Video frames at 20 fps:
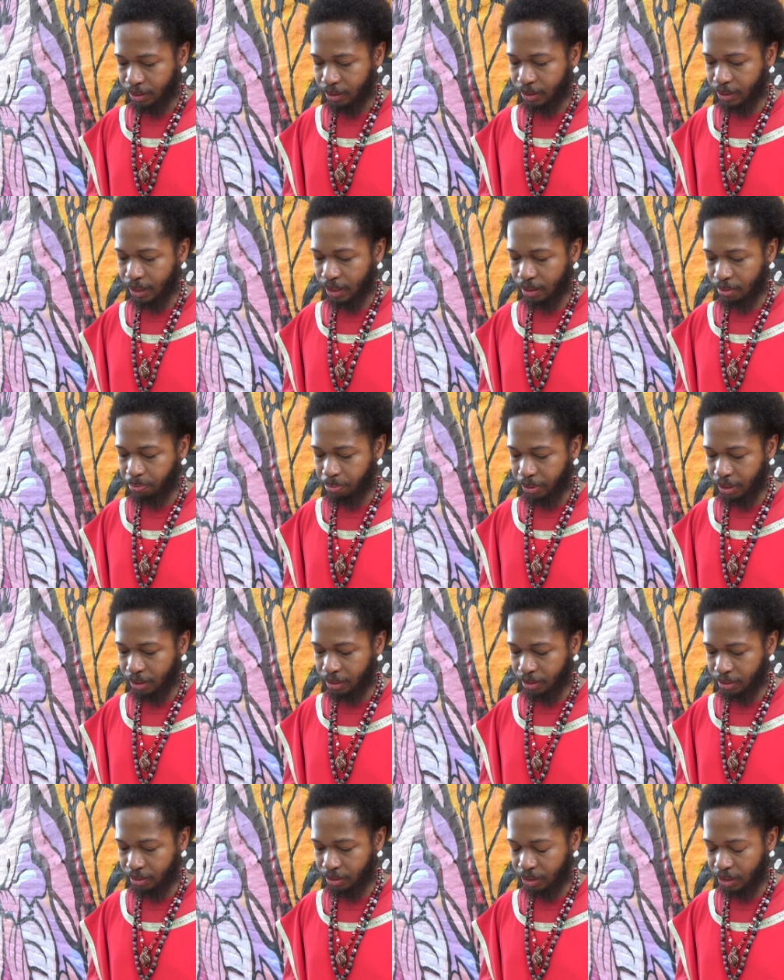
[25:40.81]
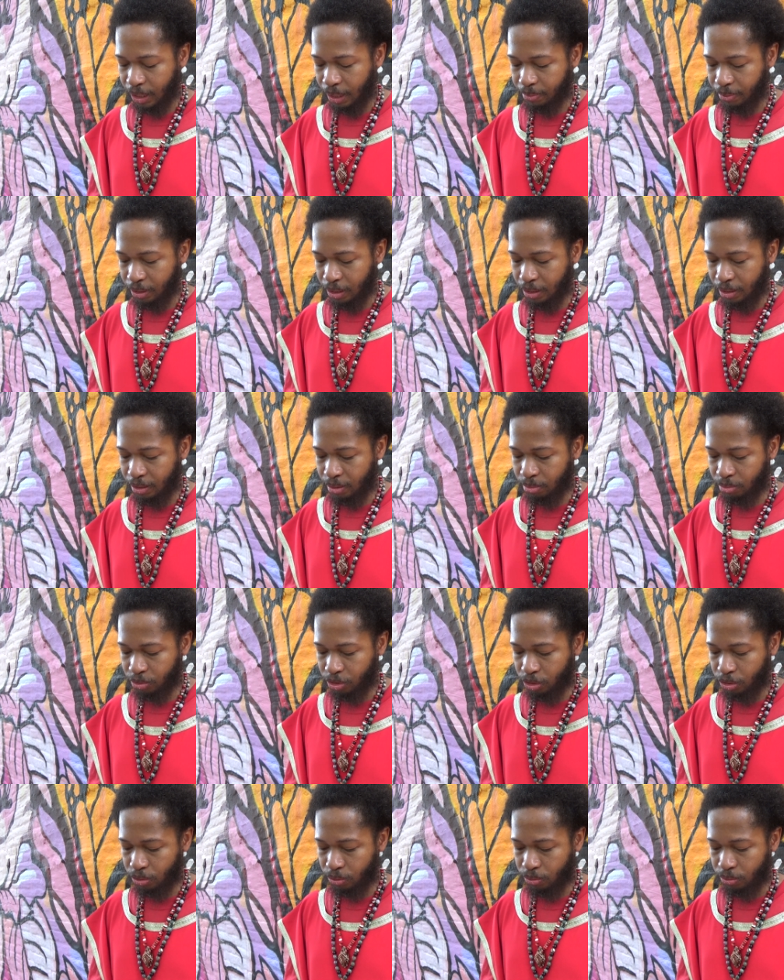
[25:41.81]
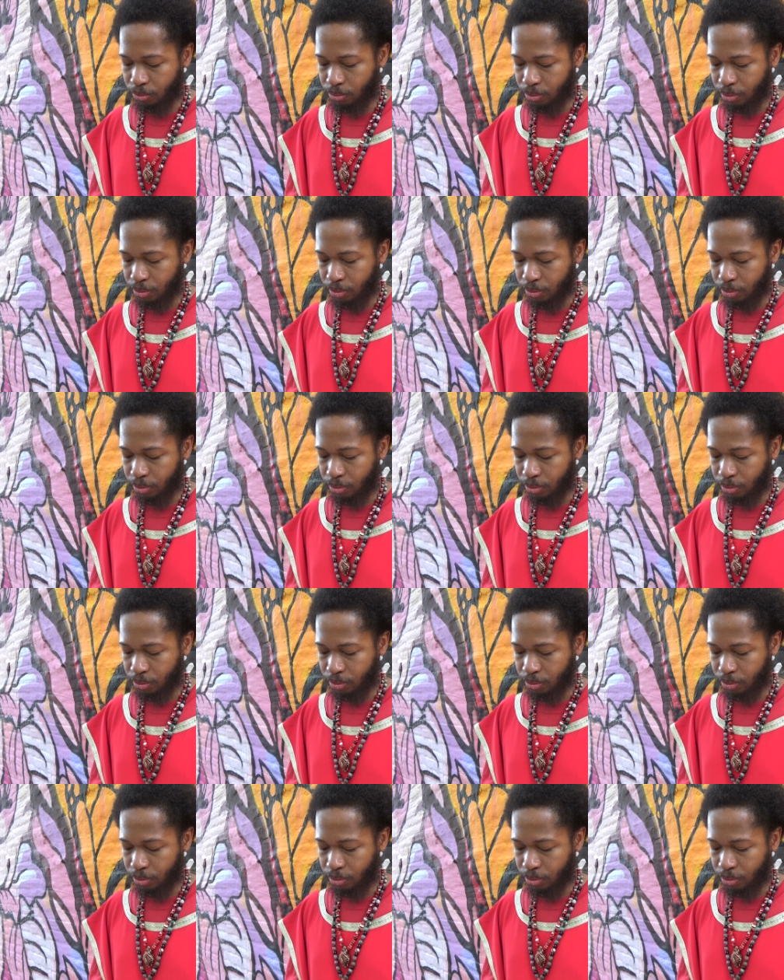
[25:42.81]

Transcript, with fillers: Second Peter chapter um, two,